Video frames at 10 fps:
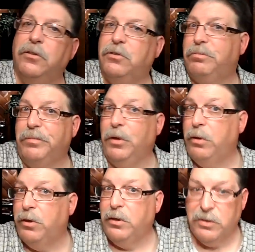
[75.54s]
That's
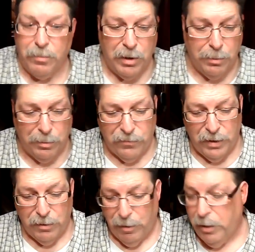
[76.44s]
the only things I've been able
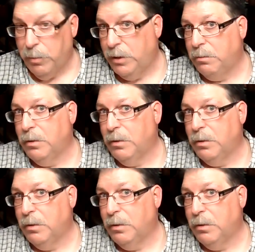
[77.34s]
to find around,